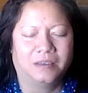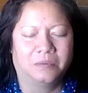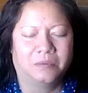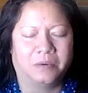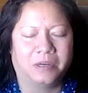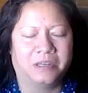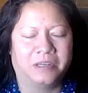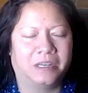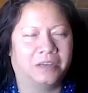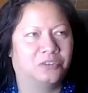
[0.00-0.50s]

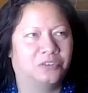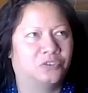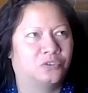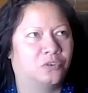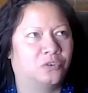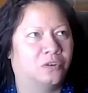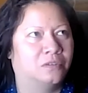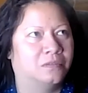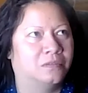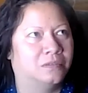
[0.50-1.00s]
Right now, it's
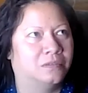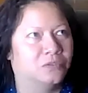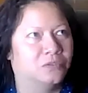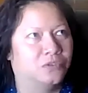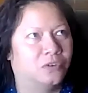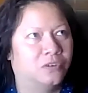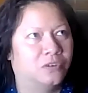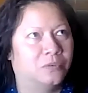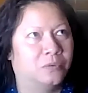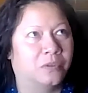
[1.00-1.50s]
strong,
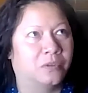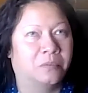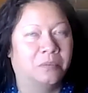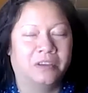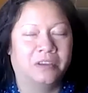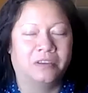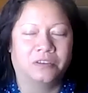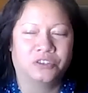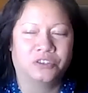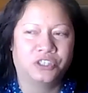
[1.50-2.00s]
strong with
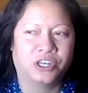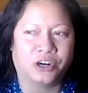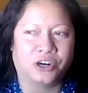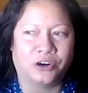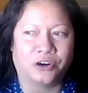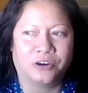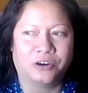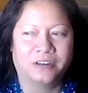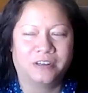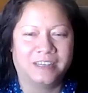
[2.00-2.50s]
me to
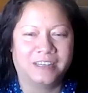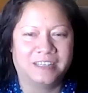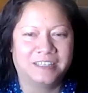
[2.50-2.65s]
share an